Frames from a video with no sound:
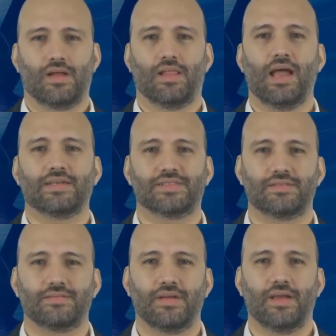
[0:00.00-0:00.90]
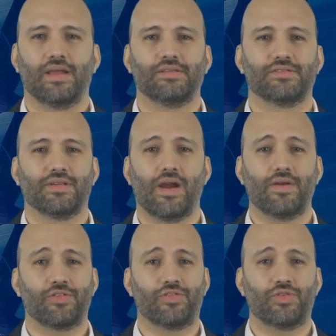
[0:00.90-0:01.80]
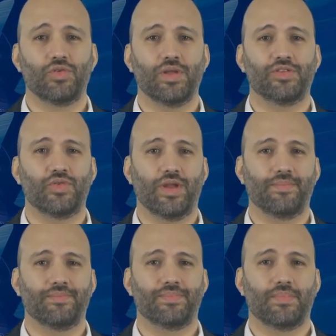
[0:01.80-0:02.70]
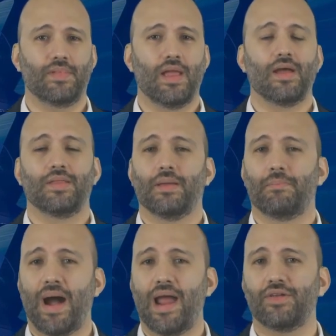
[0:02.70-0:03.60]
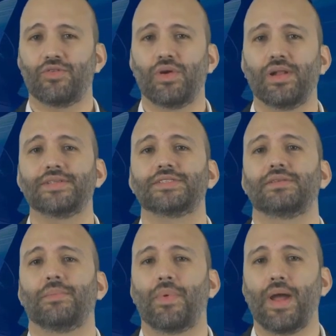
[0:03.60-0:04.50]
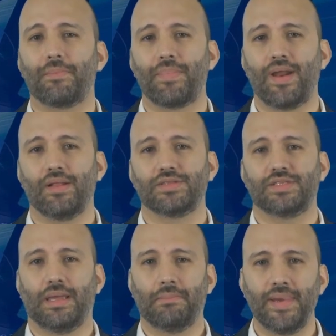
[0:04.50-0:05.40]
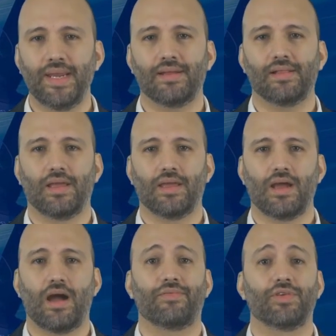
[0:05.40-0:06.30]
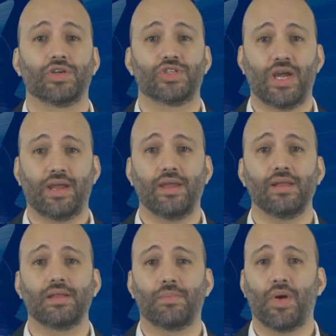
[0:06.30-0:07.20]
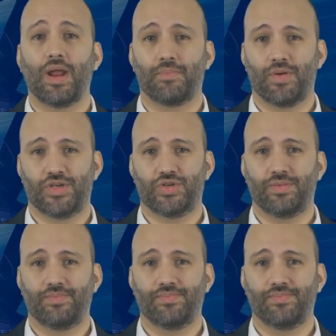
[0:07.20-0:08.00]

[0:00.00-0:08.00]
Last, in scenarios 2 and 3, the pilot releases the brake pedals immediately after checking the brake pressure.